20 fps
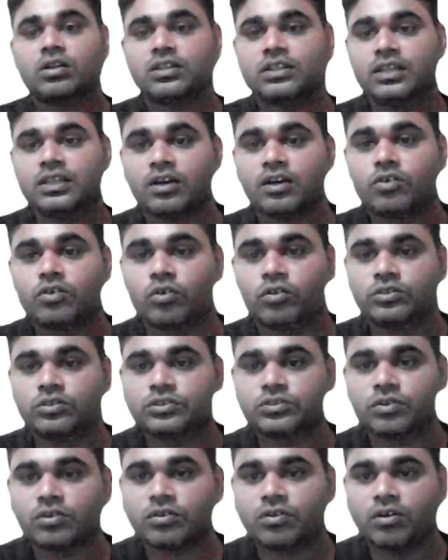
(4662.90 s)
they are
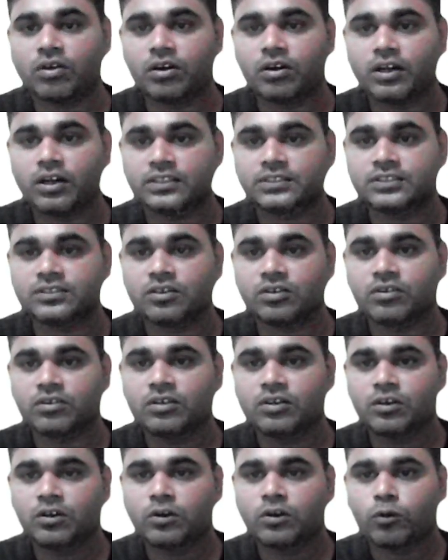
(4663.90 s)
also called as
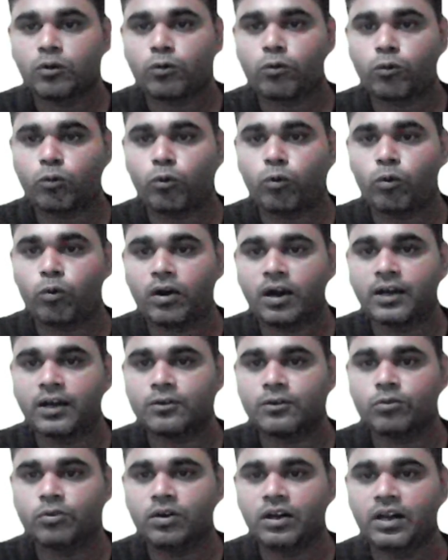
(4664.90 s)
the
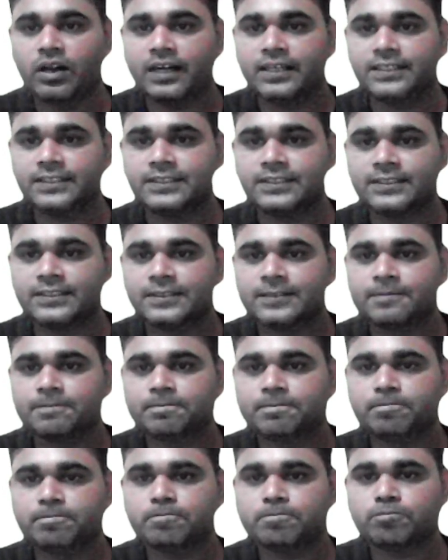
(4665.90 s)
coagulant
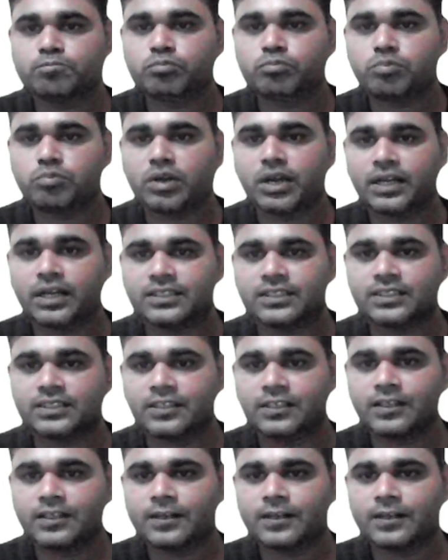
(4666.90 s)
factor.